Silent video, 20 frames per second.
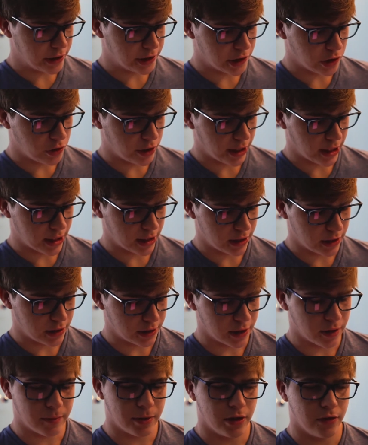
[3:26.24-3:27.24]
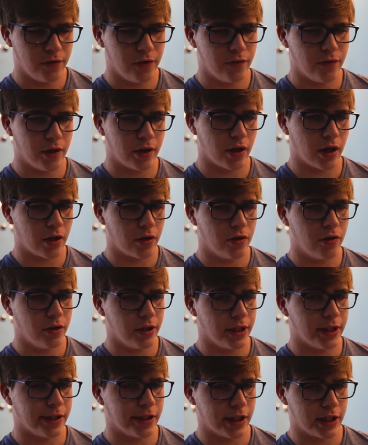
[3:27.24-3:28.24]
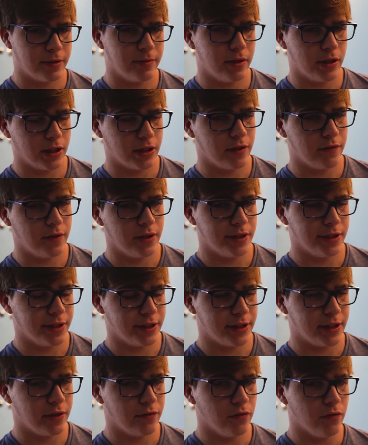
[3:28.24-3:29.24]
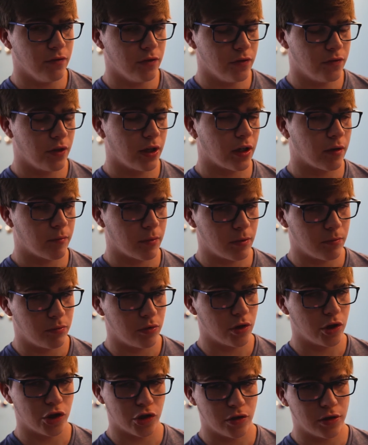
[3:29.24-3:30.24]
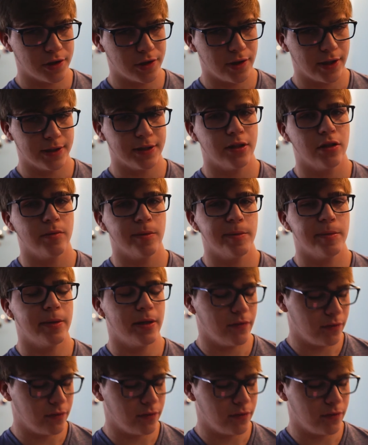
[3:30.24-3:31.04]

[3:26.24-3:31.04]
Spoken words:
Sony has a better viewfinder. I don't know the exact specs of the Z7 viewfinder, but I'm pretty sure the Sony has a little bit better